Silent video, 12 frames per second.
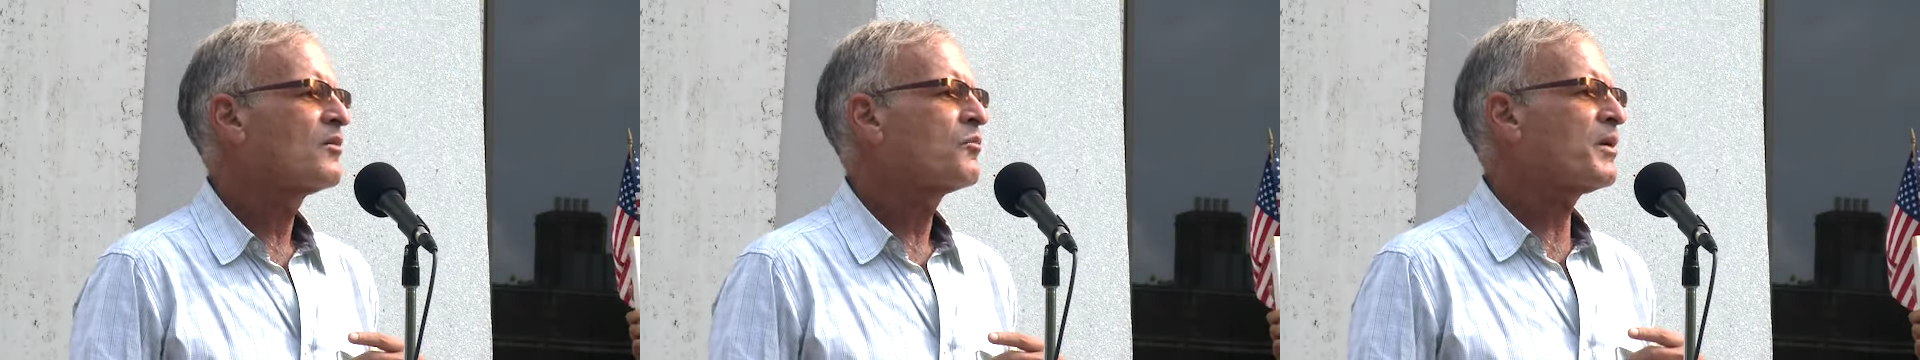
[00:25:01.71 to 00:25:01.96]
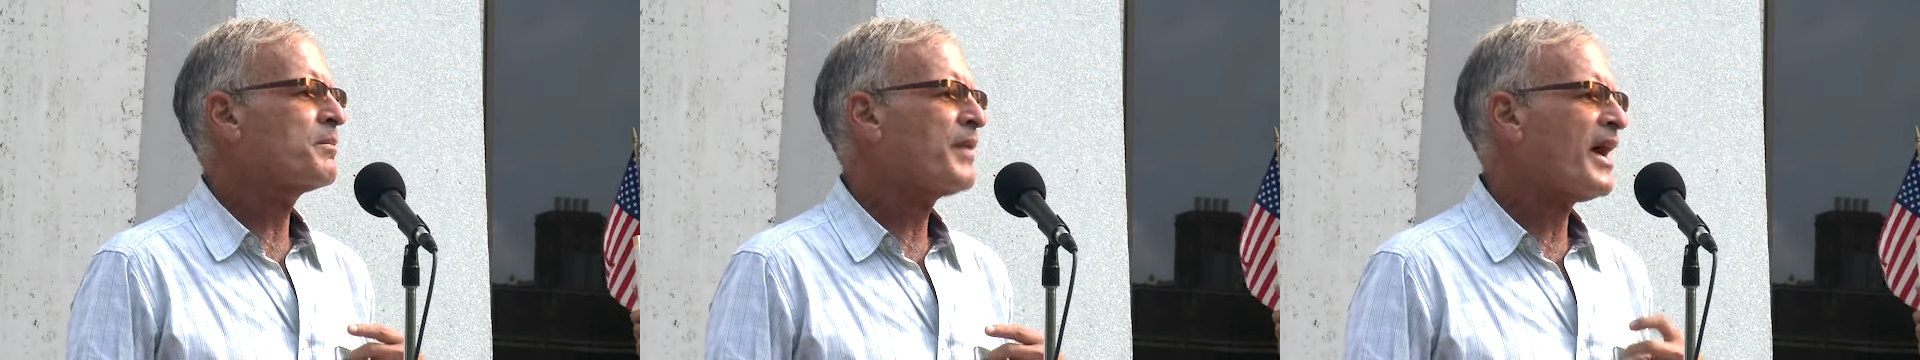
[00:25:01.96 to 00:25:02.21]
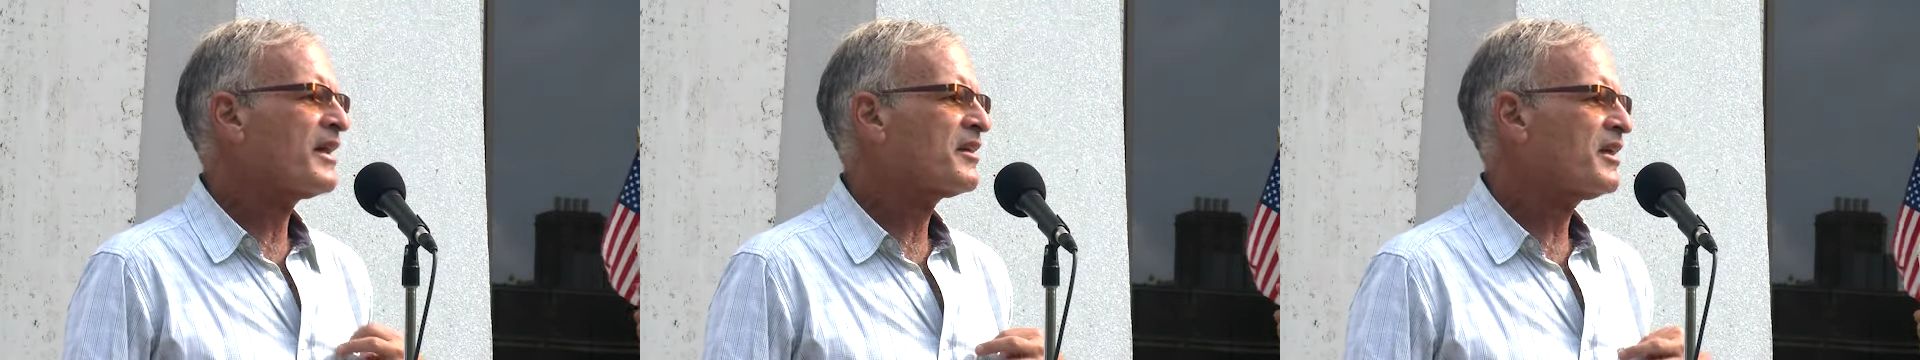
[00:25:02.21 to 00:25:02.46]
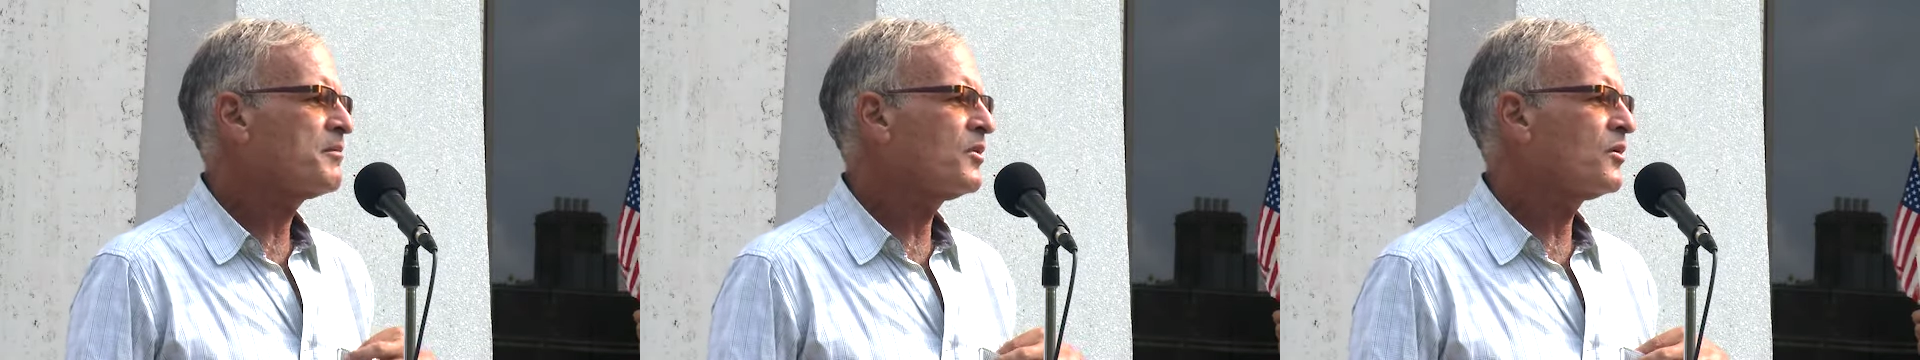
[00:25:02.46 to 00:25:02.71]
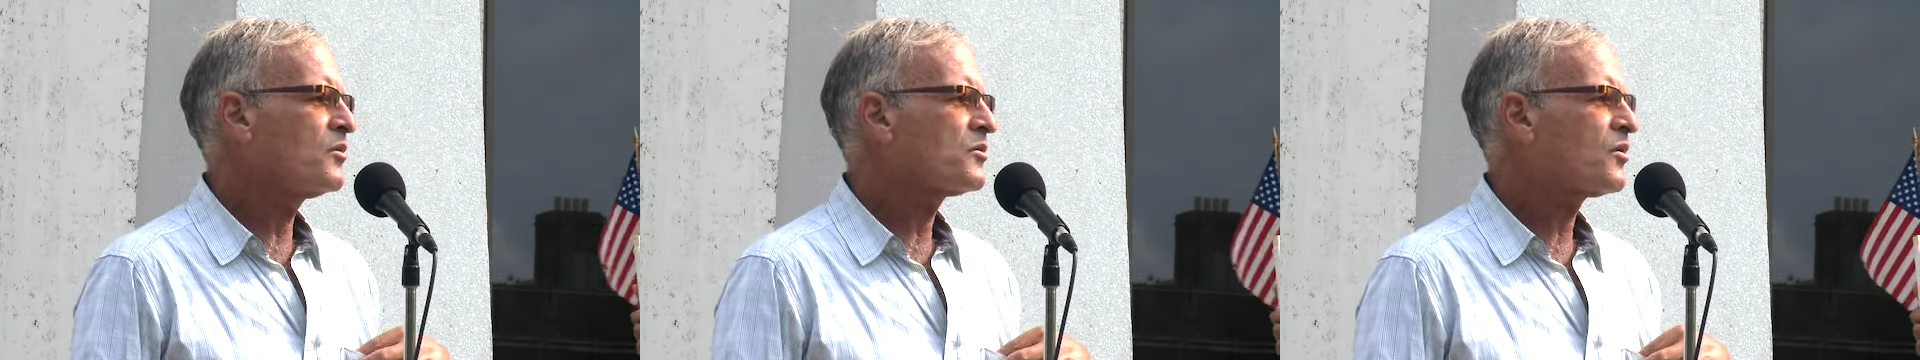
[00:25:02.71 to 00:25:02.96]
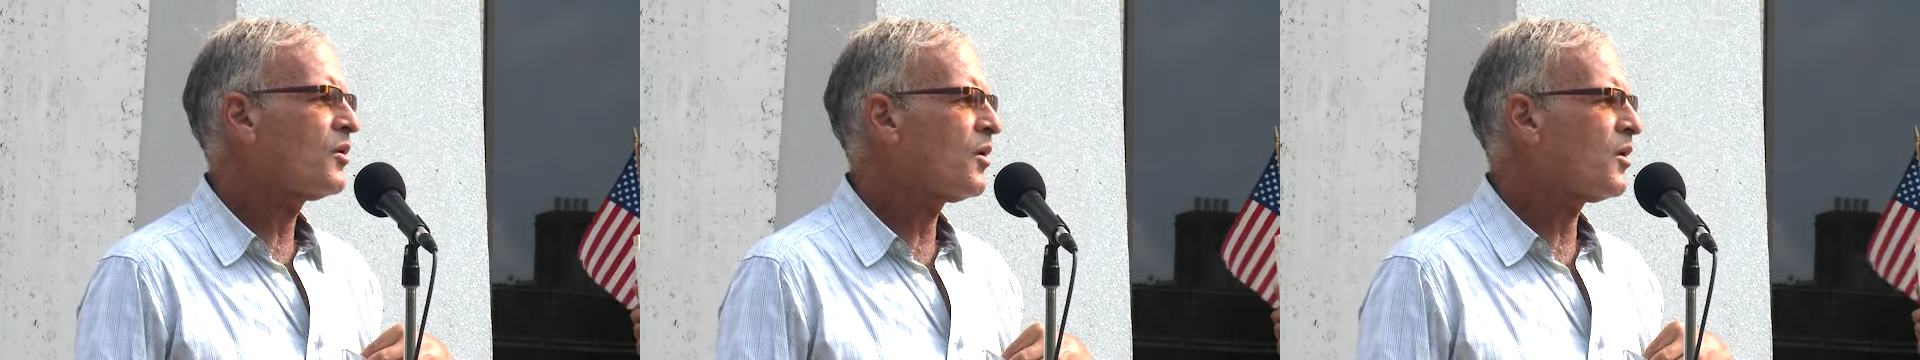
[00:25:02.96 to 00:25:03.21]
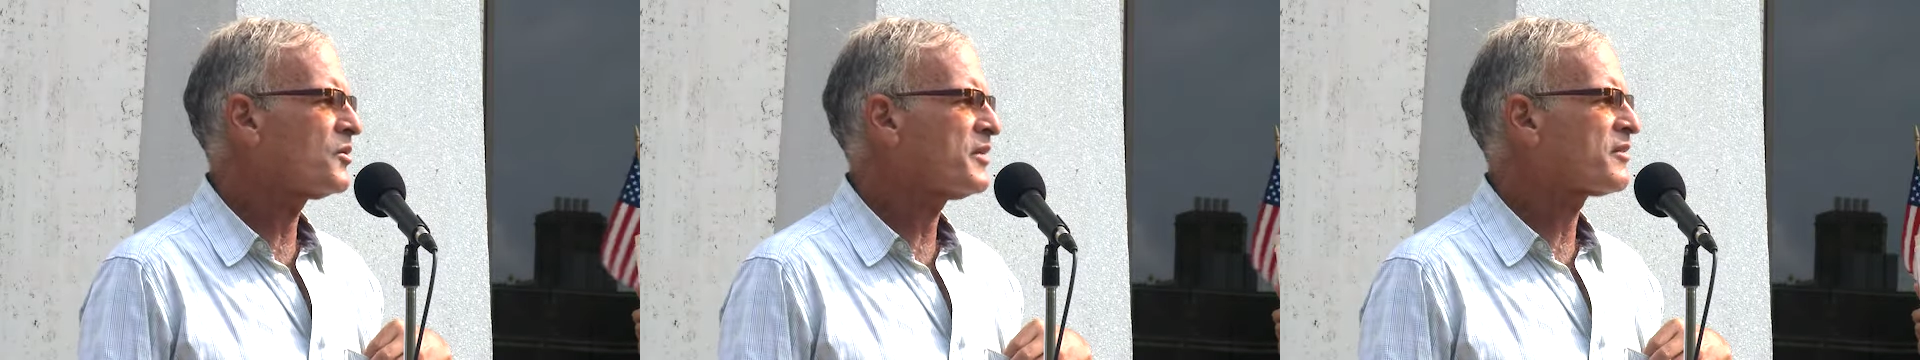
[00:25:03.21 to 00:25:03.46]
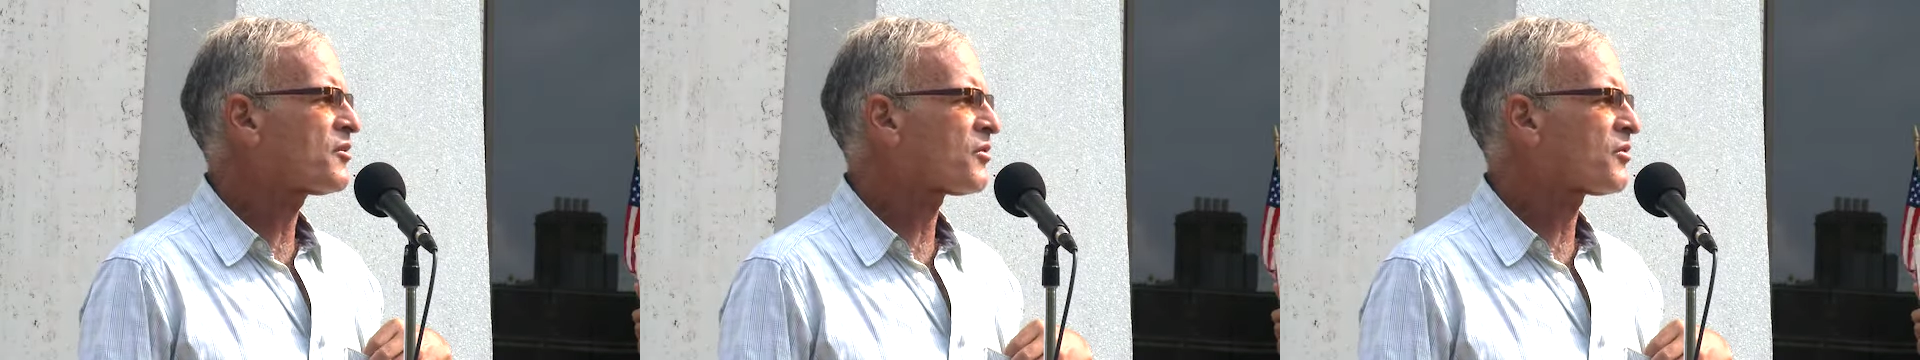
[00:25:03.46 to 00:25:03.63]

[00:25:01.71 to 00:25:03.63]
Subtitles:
when Ban Ki-moon called it